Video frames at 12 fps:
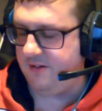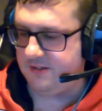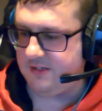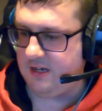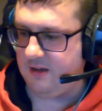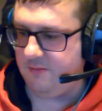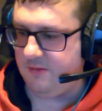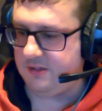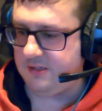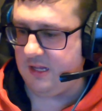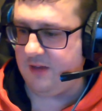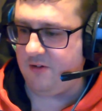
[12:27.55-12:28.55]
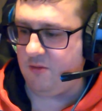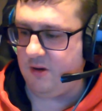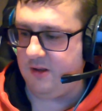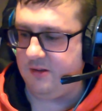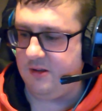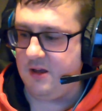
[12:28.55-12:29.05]
It's another
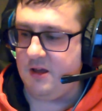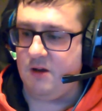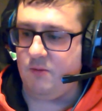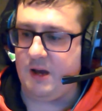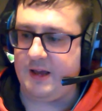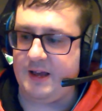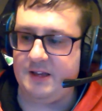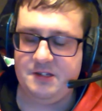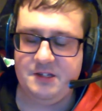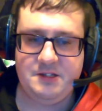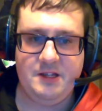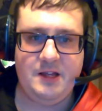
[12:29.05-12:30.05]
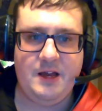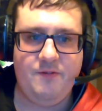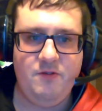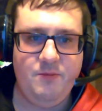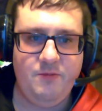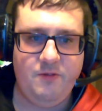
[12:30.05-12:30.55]
one where I guess I just didn't have
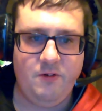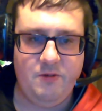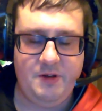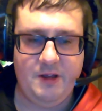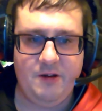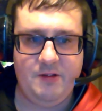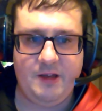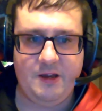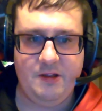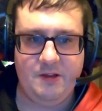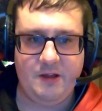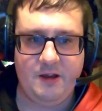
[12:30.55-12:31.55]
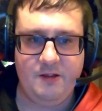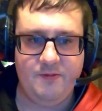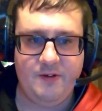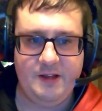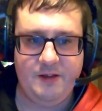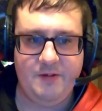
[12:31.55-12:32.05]
room for. They couldn't
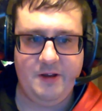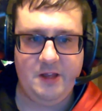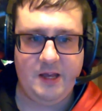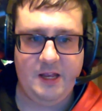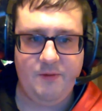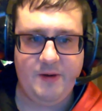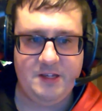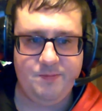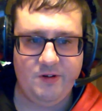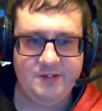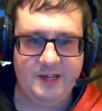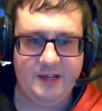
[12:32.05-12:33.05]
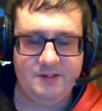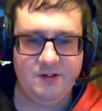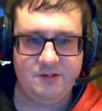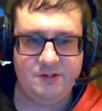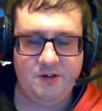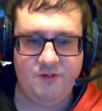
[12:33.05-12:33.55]
find anywhere to put it. It's
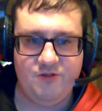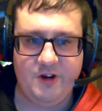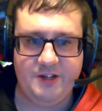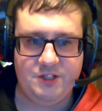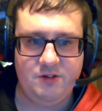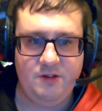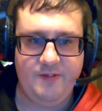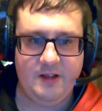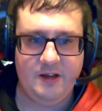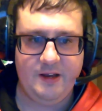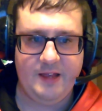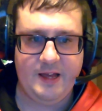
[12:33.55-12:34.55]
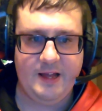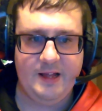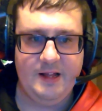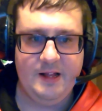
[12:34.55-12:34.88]
not to do with rights or anything like that.